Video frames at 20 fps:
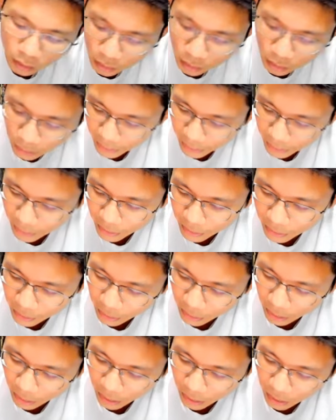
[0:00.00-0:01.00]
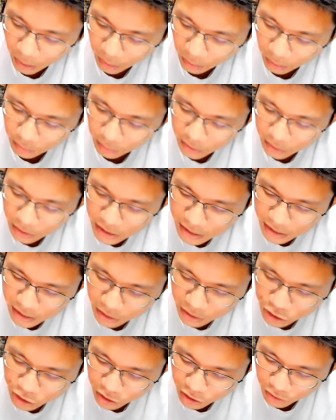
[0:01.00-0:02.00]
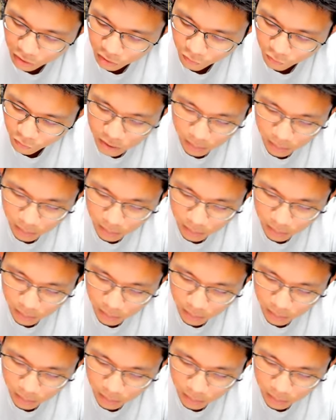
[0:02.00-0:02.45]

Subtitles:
And this kitchen feels